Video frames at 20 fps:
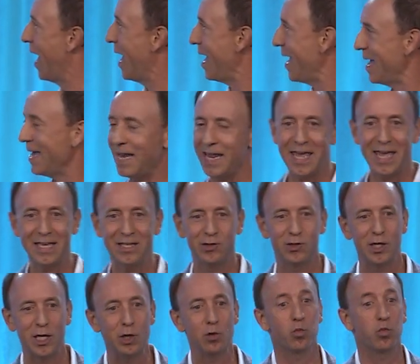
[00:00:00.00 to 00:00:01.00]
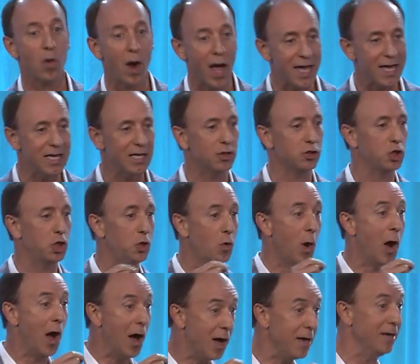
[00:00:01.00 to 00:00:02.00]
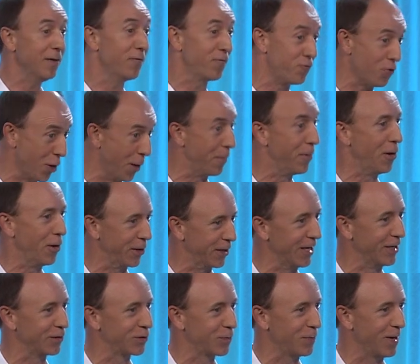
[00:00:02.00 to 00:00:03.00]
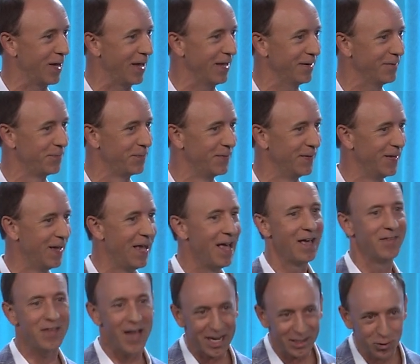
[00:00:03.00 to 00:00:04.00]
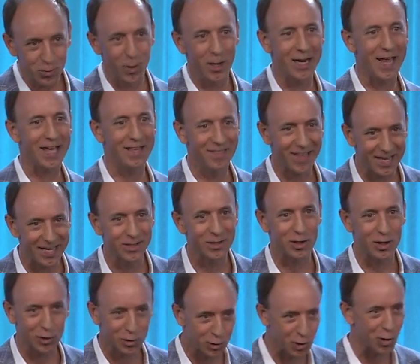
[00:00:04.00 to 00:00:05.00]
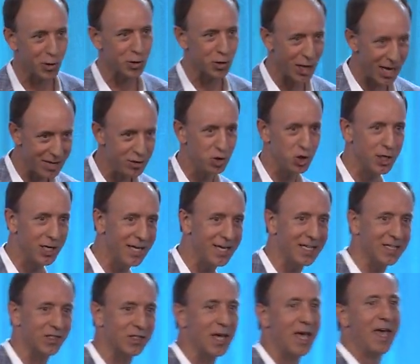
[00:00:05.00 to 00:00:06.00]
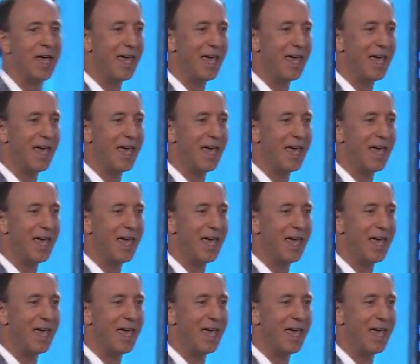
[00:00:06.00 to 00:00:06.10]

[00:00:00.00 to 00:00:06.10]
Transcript: It is the right to hunt for a parking spot. That's what a legacy search engine is.